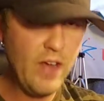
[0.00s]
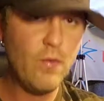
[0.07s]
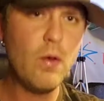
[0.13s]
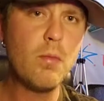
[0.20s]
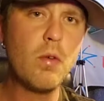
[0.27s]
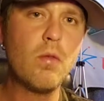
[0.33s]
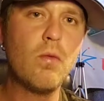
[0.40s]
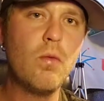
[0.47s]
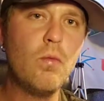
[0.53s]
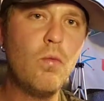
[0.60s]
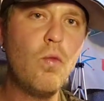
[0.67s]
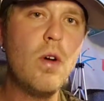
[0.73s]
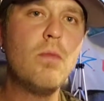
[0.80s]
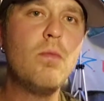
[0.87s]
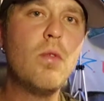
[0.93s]
have one more
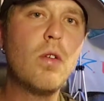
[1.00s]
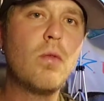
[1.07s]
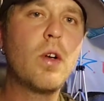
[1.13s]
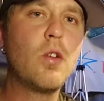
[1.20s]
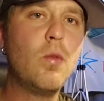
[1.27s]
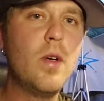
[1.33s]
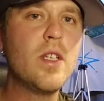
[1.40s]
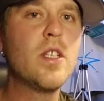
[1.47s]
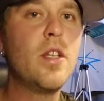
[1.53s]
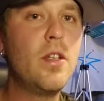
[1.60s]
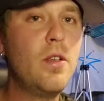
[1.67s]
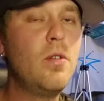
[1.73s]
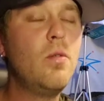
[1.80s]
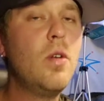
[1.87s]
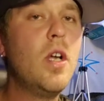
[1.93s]
one more request to
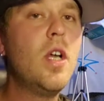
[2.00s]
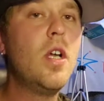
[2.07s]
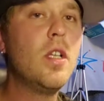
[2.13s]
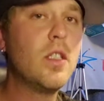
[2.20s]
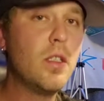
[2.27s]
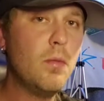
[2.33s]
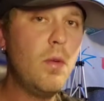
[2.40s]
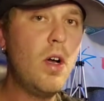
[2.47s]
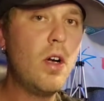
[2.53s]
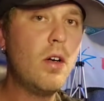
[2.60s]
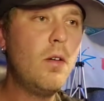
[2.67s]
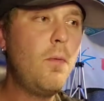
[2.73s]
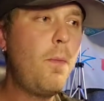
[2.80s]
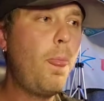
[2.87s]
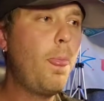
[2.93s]
do
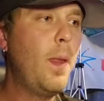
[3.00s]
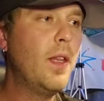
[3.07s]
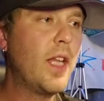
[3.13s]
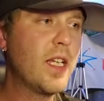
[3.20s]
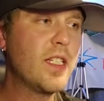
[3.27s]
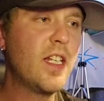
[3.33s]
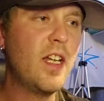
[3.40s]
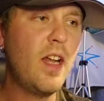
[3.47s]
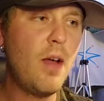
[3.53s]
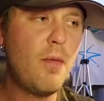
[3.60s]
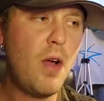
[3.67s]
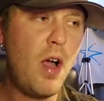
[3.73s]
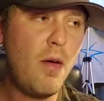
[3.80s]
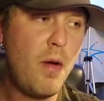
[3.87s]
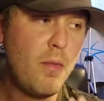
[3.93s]
tomorrow, and like I said, I'm
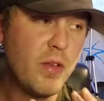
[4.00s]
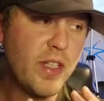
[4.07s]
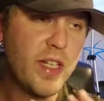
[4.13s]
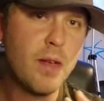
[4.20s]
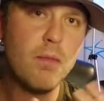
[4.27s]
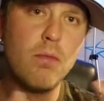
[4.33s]
I'm gonna take a